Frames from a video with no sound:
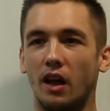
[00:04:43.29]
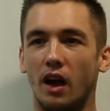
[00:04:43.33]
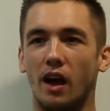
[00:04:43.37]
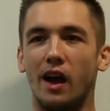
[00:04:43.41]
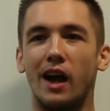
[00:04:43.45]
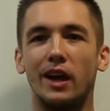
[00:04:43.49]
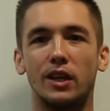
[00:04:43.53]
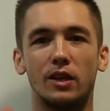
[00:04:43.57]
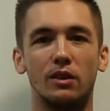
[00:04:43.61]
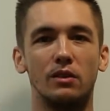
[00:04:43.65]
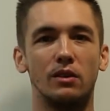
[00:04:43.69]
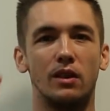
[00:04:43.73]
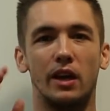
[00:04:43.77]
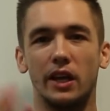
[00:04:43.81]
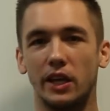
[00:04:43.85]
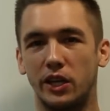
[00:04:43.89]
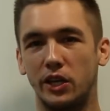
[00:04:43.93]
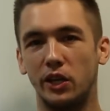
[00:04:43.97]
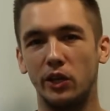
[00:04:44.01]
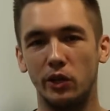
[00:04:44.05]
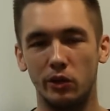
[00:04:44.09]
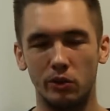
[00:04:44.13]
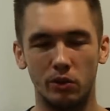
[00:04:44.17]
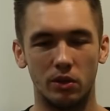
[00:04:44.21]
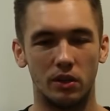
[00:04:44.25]
I don't like
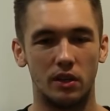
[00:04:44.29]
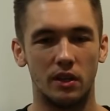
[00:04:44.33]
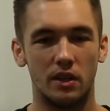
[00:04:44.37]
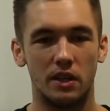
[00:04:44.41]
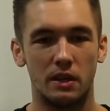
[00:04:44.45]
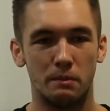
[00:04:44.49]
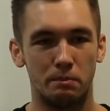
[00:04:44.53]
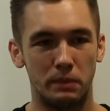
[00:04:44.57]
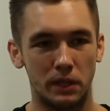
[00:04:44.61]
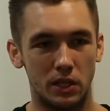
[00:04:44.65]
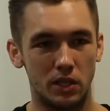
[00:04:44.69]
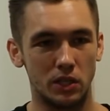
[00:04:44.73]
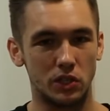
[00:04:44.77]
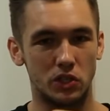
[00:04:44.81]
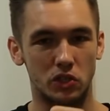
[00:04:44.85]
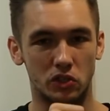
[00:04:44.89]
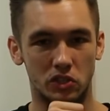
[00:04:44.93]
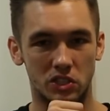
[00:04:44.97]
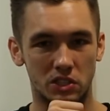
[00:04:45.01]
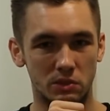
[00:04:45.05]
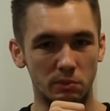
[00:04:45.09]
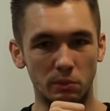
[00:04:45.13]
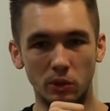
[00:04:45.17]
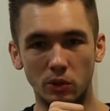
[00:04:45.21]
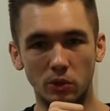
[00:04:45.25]
you because you're
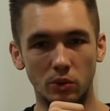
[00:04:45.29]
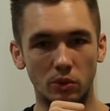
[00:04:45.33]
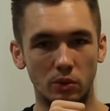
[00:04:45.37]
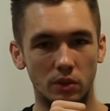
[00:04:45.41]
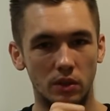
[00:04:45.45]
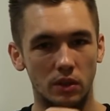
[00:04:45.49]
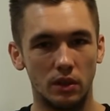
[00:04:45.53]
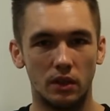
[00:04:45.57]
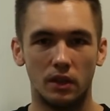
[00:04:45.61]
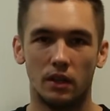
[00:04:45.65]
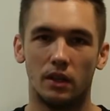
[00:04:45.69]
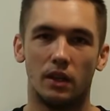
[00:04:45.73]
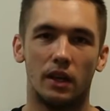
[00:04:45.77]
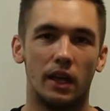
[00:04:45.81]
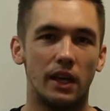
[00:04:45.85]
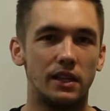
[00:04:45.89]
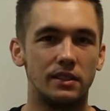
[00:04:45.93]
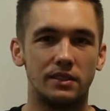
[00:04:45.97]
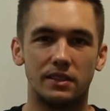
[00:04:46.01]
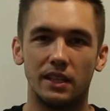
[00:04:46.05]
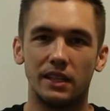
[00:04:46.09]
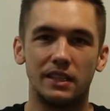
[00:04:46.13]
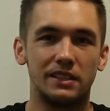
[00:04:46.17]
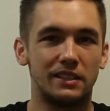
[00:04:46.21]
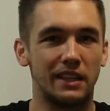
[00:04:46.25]
small.
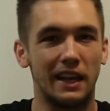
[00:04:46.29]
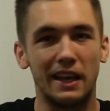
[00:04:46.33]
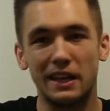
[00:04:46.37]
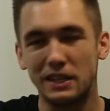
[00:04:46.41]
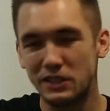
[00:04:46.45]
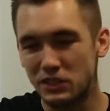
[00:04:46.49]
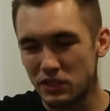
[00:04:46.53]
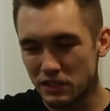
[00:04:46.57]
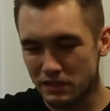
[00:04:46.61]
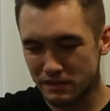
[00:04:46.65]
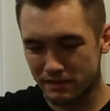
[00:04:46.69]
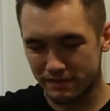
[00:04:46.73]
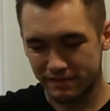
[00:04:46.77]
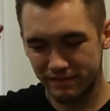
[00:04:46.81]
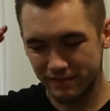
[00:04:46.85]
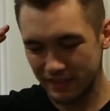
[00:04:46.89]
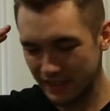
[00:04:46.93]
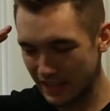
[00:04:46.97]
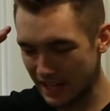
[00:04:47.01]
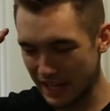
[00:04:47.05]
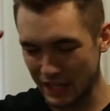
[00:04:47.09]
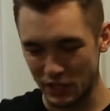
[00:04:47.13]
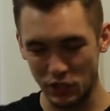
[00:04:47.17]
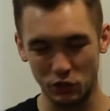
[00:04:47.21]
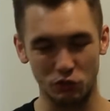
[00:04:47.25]
It's
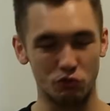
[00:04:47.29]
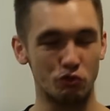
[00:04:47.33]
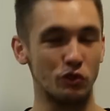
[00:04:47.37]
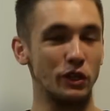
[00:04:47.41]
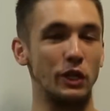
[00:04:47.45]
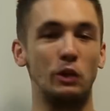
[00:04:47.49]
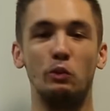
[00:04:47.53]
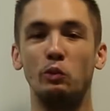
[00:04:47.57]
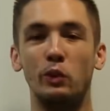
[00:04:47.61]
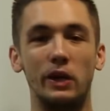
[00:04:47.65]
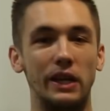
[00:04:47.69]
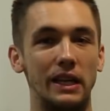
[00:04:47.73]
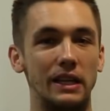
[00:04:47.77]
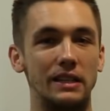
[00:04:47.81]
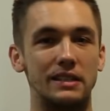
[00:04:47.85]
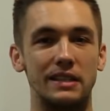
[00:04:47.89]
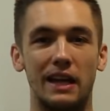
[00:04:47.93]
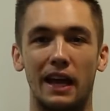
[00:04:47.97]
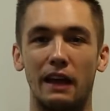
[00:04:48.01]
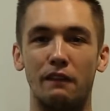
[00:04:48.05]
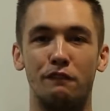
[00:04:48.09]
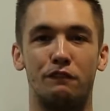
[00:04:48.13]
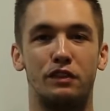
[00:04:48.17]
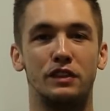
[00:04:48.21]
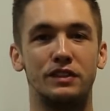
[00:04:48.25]
just really weird.
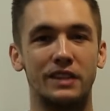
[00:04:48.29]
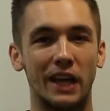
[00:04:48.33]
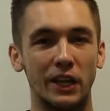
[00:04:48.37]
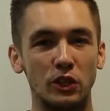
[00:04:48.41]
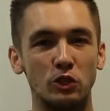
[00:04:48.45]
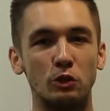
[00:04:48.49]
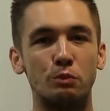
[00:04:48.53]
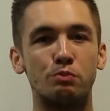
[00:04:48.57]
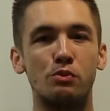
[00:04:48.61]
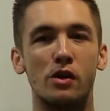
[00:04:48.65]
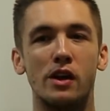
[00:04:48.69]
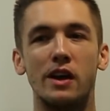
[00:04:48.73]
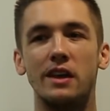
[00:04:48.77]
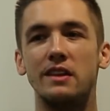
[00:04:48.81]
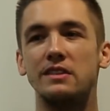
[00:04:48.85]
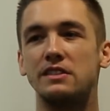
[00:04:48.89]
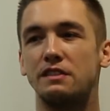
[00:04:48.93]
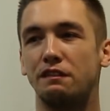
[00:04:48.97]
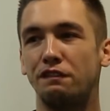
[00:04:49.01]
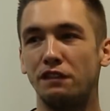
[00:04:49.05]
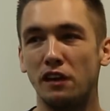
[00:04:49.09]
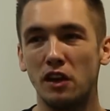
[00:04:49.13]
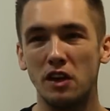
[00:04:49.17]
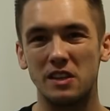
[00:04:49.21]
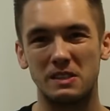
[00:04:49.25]
And for Daniel Bryan's
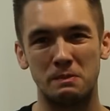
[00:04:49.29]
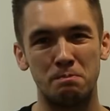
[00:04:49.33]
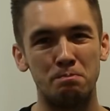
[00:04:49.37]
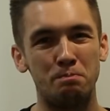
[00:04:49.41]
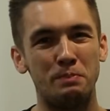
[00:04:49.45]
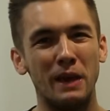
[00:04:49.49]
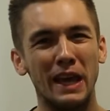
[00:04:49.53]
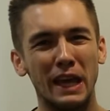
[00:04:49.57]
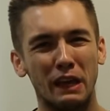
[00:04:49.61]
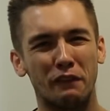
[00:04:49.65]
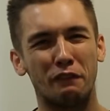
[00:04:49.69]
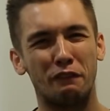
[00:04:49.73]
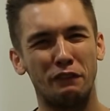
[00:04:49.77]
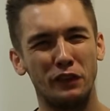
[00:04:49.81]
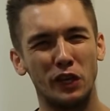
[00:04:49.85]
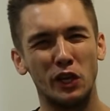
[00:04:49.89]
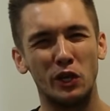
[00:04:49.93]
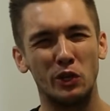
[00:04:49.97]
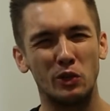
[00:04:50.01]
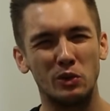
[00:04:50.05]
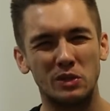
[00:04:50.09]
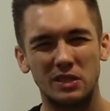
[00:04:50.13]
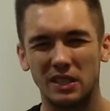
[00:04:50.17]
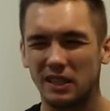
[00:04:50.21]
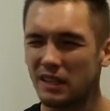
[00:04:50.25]
first big
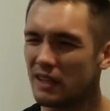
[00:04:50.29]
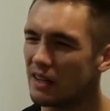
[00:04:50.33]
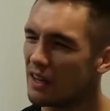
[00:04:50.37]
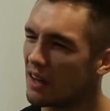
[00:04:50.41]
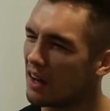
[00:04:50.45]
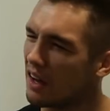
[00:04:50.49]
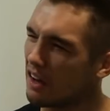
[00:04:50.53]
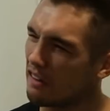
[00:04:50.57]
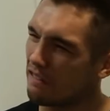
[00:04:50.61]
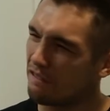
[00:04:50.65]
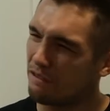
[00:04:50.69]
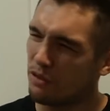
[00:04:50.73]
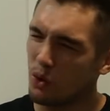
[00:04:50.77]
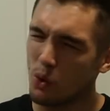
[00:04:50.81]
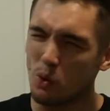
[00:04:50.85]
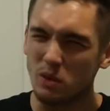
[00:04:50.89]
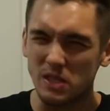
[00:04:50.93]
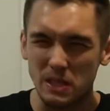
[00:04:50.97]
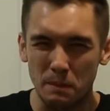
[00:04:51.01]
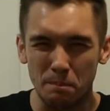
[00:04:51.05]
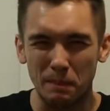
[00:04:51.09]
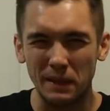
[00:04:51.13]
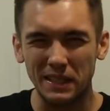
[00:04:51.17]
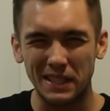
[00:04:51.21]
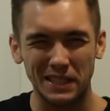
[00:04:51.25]
feud, I thought it
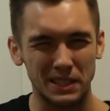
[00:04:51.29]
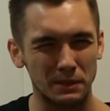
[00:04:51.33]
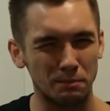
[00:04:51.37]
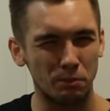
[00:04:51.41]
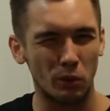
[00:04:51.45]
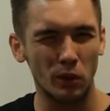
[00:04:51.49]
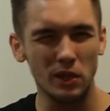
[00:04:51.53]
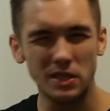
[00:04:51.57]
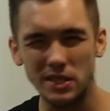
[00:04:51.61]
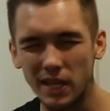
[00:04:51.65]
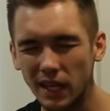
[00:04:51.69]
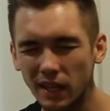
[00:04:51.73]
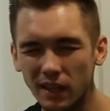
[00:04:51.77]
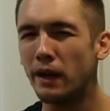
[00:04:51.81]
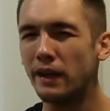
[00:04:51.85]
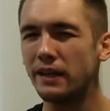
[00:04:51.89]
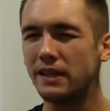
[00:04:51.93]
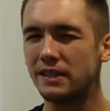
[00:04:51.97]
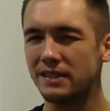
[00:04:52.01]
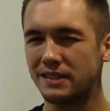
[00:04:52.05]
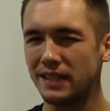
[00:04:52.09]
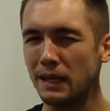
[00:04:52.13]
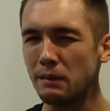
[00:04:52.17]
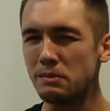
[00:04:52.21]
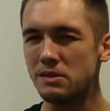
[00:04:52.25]
was a bit disappointing. But at
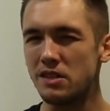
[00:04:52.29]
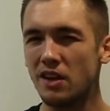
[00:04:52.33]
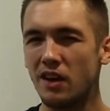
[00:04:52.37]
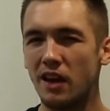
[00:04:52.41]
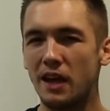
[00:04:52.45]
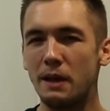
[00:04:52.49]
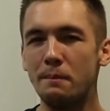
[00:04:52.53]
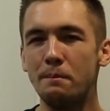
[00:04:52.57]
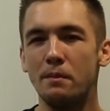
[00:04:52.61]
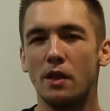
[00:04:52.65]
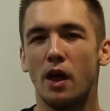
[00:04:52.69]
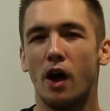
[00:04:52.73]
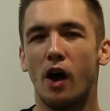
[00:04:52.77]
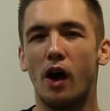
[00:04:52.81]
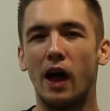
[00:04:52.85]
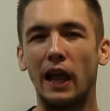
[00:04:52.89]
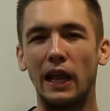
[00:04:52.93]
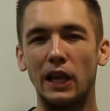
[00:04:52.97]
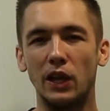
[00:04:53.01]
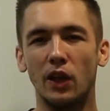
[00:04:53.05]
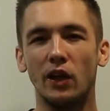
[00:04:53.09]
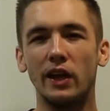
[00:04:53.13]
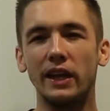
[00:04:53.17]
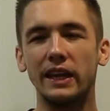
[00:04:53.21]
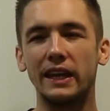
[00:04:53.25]
the same time, I
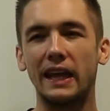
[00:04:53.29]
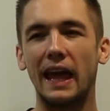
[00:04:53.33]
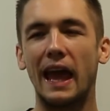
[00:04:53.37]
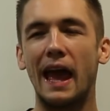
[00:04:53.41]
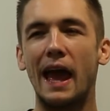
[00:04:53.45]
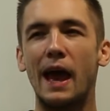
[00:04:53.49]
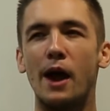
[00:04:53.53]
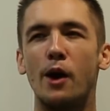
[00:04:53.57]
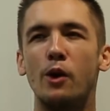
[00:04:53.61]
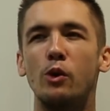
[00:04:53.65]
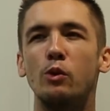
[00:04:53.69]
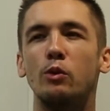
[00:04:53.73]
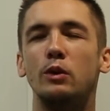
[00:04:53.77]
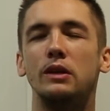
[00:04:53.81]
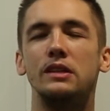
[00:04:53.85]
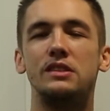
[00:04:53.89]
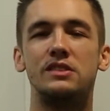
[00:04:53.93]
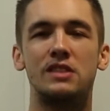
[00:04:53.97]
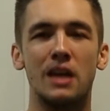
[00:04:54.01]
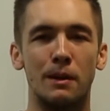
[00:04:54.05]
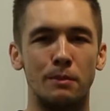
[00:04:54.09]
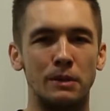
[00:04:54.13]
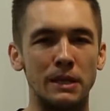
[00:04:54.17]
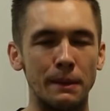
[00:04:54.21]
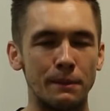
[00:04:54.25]
like how
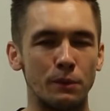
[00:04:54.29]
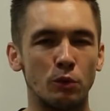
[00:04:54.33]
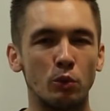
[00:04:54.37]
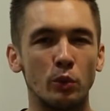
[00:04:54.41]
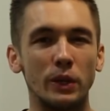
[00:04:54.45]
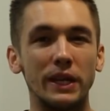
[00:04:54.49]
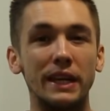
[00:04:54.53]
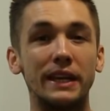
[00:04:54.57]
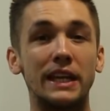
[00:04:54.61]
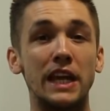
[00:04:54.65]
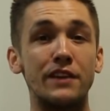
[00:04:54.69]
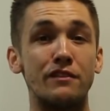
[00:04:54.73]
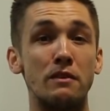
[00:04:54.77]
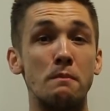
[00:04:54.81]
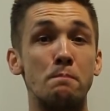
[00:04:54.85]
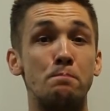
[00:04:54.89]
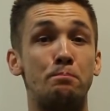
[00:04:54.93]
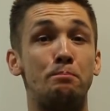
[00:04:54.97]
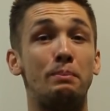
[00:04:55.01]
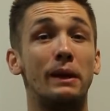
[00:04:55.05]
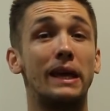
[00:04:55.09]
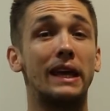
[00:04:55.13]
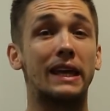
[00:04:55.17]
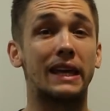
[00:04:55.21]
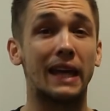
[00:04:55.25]
WWE are giving
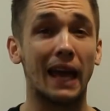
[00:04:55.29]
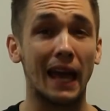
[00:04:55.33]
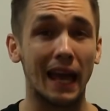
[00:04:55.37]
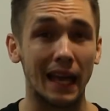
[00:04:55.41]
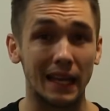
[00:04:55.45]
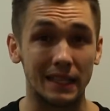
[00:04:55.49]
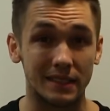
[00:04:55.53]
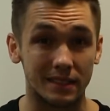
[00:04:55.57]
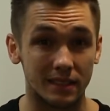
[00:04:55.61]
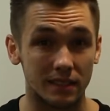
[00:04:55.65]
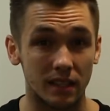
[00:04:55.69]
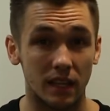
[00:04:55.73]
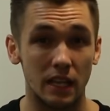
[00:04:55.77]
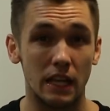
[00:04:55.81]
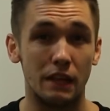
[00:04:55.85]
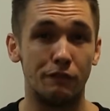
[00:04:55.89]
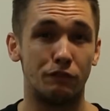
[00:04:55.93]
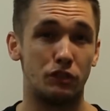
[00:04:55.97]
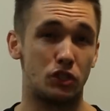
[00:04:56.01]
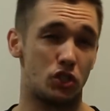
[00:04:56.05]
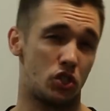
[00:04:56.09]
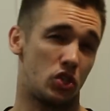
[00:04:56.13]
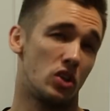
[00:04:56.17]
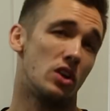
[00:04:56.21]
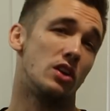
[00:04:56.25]
Big Cass
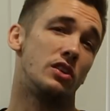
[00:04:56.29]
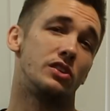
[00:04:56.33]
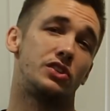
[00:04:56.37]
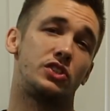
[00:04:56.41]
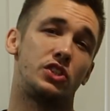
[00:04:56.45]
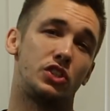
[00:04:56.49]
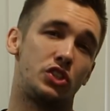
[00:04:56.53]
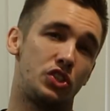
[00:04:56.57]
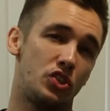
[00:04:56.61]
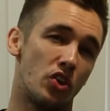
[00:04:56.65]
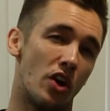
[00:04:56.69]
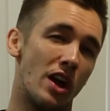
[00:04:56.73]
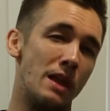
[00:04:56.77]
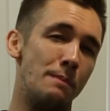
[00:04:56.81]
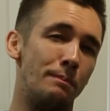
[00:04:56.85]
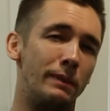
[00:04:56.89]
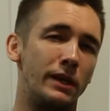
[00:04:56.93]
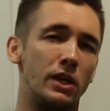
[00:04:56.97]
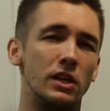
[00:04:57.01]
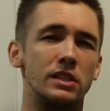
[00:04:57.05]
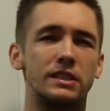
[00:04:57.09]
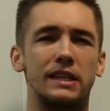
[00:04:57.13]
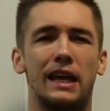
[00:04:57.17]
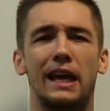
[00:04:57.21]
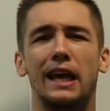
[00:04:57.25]
the chance to shine
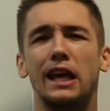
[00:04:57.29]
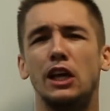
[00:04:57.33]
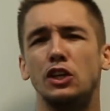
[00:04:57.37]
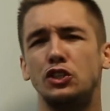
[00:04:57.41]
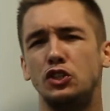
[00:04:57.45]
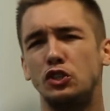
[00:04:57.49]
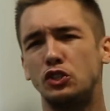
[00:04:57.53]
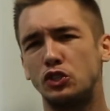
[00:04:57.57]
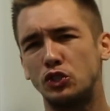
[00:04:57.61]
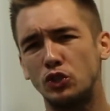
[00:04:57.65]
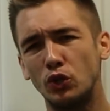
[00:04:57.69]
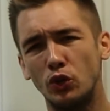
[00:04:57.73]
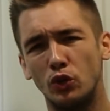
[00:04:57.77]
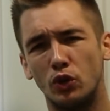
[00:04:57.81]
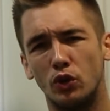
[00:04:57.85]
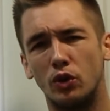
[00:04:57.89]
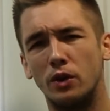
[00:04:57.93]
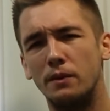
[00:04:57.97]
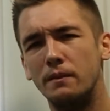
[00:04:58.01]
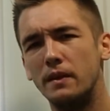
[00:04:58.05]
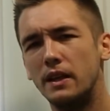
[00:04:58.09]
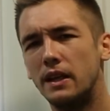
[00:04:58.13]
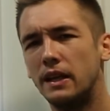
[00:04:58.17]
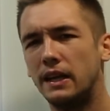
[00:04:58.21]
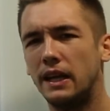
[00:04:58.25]
because as you saw
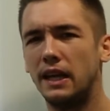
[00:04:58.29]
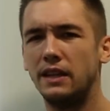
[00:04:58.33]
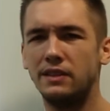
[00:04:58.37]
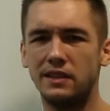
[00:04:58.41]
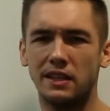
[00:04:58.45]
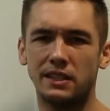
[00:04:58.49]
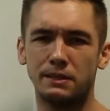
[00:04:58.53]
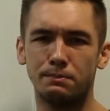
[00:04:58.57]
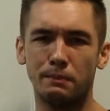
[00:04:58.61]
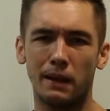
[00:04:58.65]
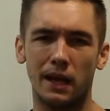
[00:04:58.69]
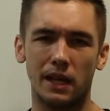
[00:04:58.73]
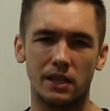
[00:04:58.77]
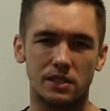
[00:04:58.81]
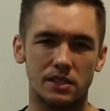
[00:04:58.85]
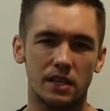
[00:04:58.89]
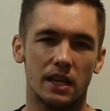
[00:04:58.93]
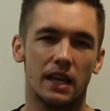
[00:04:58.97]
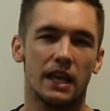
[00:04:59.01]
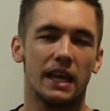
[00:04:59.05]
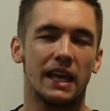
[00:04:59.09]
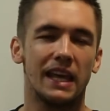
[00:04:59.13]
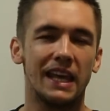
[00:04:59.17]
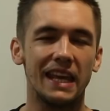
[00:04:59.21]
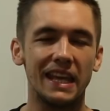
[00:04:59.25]
in this match,
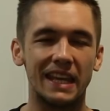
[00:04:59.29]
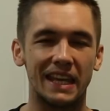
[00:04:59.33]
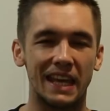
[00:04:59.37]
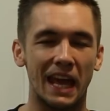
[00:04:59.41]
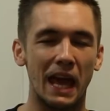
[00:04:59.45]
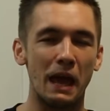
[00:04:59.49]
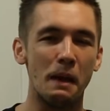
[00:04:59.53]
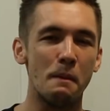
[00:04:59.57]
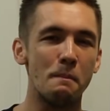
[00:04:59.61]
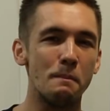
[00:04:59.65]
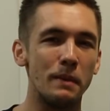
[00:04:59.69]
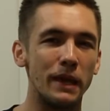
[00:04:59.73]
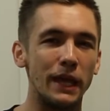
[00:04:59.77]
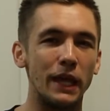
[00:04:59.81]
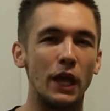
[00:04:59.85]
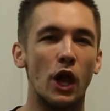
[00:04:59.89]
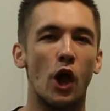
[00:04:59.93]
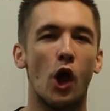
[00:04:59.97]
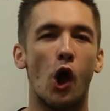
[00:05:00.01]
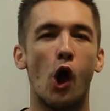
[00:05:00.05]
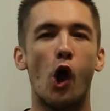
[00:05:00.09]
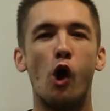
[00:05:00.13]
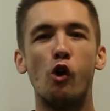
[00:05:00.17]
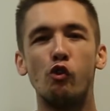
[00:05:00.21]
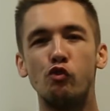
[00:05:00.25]
he can be
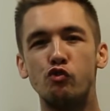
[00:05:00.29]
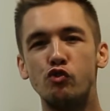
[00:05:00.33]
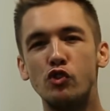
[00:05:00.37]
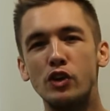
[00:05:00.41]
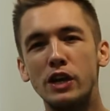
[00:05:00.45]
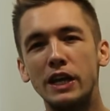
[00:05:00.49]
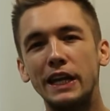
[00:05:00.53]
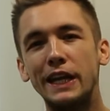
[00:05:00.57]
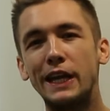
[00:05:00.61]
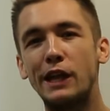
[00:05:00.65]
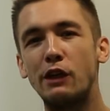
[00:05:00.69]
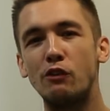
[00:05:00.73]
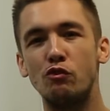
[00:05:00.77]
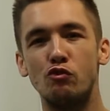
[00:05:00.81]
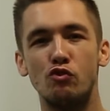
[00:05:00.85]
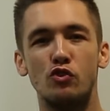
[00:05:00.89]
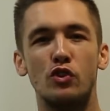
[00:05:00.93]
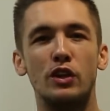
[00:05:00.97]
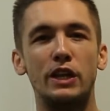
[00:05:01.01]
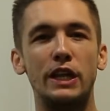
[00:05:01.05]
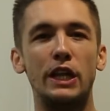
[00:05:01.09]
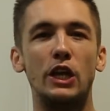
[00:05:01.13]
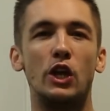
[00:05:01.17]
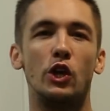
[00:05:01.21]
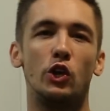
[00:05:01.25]
a really,
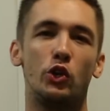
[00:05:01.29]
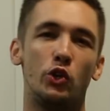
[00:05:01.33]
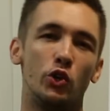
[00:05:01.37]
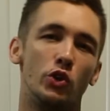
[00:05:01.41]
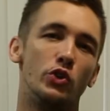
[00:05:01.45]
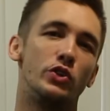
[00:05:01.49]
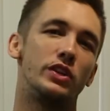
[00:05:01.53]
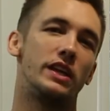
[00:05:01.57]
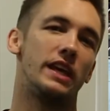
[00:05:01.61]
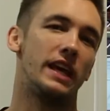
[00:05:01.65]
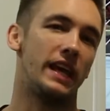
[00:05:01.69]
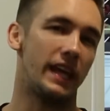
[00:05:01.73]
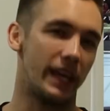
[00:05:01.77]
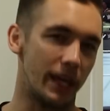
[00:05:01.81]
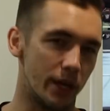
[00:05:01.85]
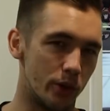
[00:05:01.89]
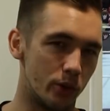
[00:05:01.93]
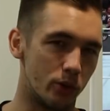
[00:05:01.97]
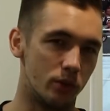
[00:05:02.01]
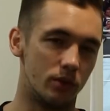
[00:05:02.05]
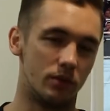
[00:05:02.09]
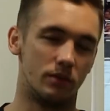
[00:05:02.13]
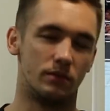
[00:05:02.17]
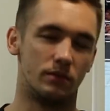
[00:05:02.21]
really good heel.